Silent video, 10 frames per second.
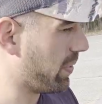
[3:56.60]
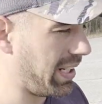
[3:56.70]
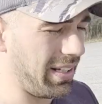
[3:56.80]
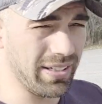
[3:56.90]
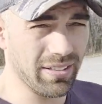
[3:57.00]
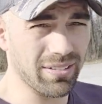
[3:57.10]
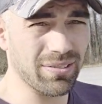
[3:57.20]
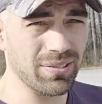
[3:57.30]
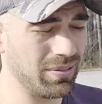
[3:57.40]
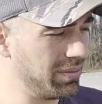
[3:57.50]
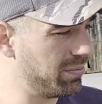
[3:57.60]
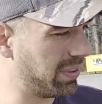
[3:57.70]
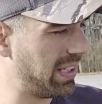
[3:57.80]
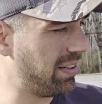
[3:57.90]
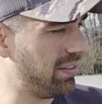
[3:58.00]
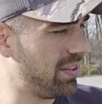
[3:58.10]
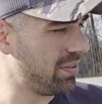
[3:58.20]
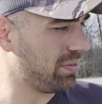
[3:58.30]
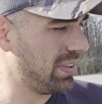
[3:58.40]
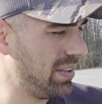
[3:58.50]
getting there. We're getting
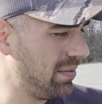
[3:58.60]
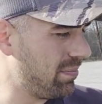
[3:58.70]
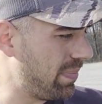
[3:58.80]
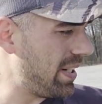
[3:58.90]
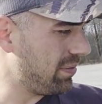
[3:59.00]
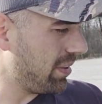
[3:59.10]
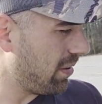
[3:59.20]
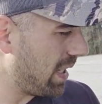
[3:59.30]
close. Basically all I